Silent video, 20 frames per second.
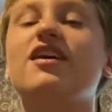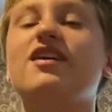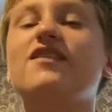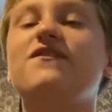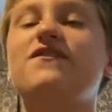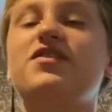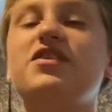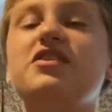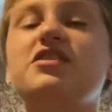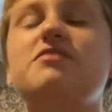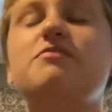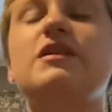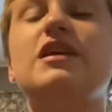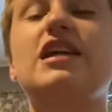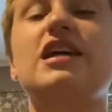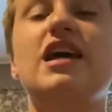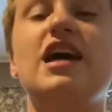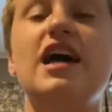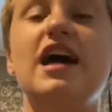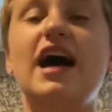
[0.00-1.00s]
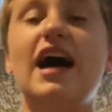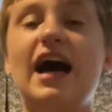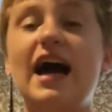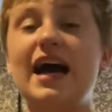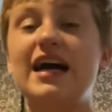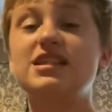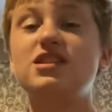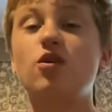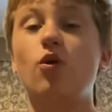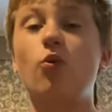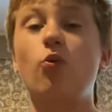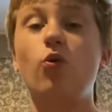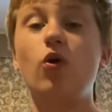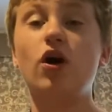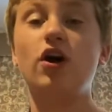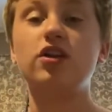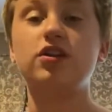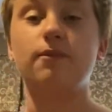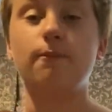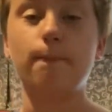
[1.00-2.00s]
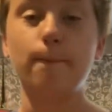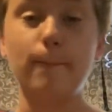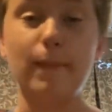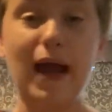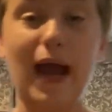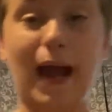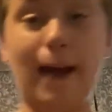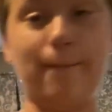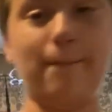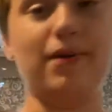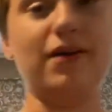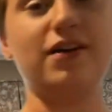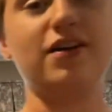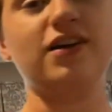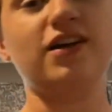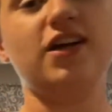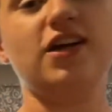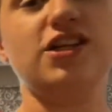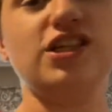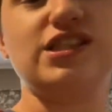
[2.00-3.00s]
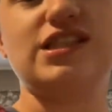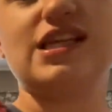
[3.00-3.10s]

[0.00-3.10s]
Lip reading: confuse me as a world map. Just